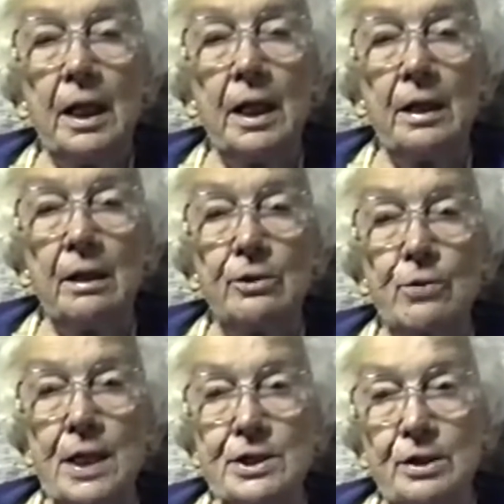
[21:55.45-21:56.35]
and a
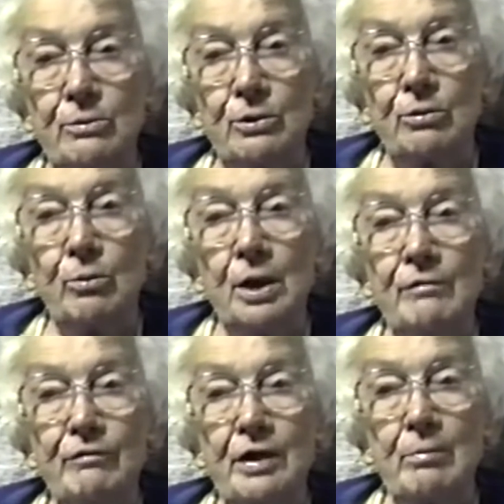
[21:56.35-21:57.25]
dressing room,
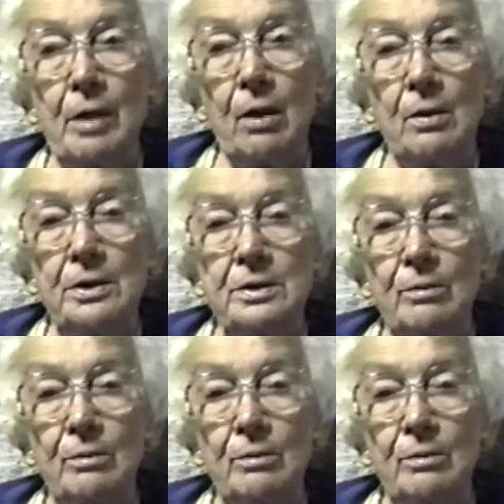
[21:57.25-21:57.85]
one for the boys